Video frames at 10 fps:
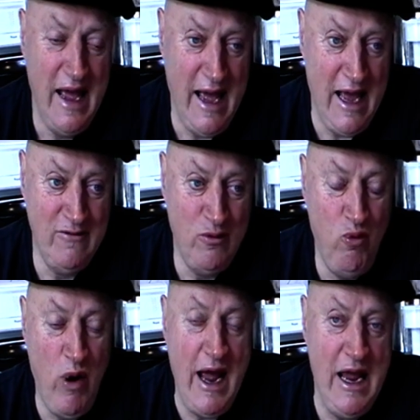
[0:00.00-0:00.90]
And the
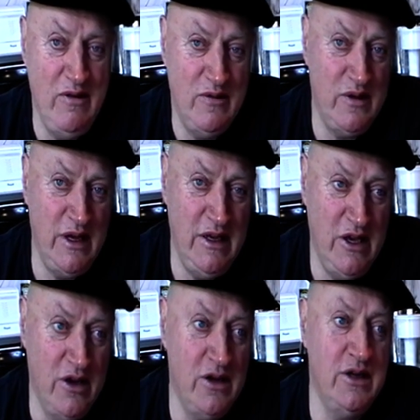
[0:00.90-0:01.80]
way that the
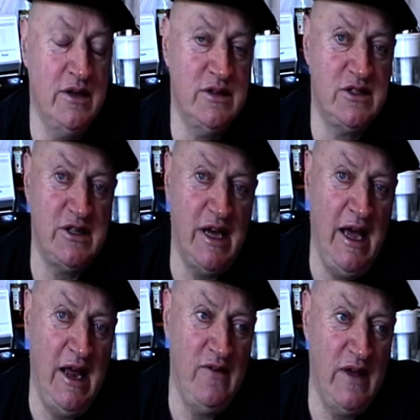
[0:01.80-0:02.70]
unions
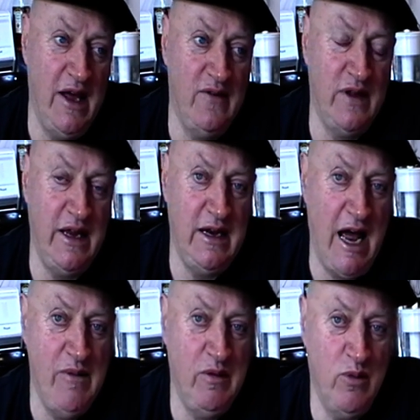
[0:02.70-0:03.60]
and that the
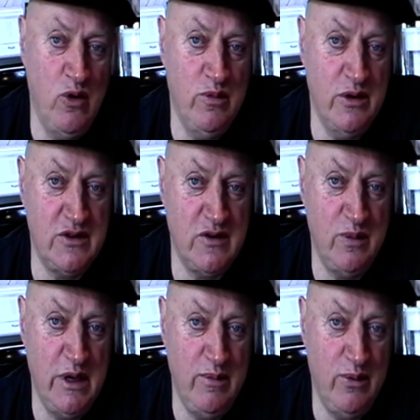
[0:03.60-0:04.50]
labour movements have
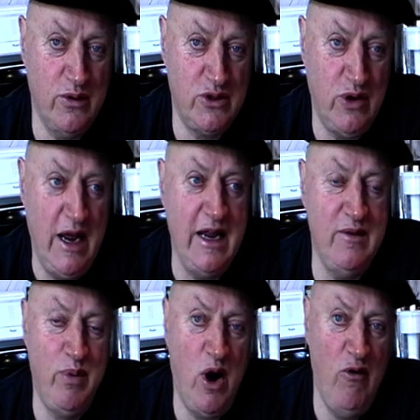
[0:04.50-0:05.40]
been
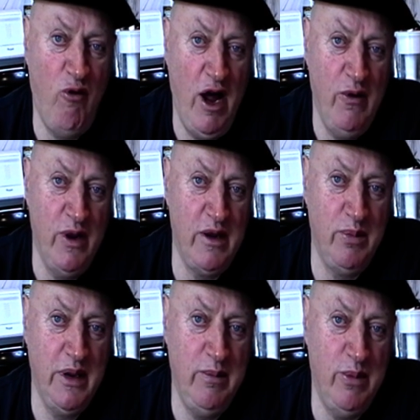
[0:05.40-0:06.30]
portrayed by right-wing
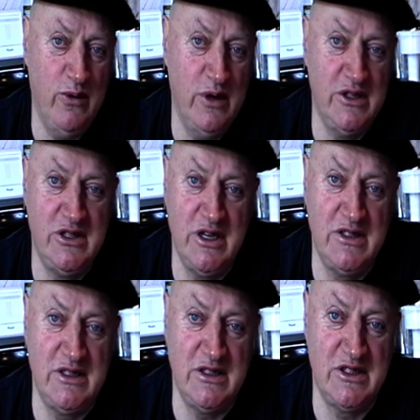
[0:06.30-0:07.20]
people is
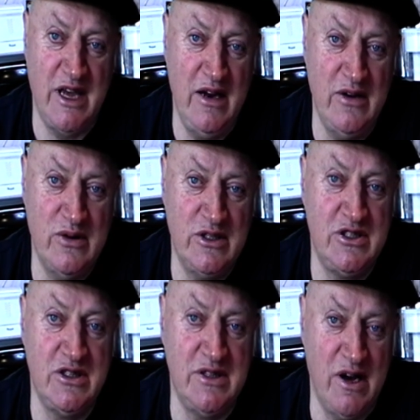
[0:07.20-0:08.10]
just a scandal. It's
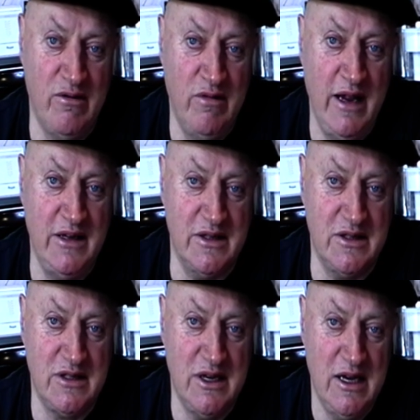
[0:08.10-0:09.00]
just
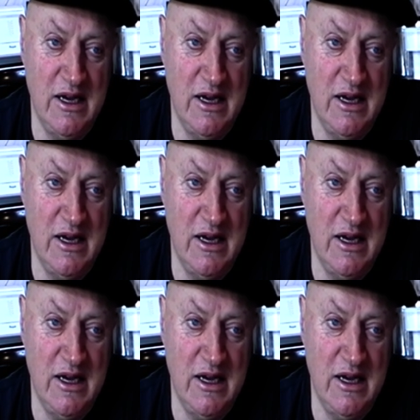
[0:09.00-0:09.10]
outrageous.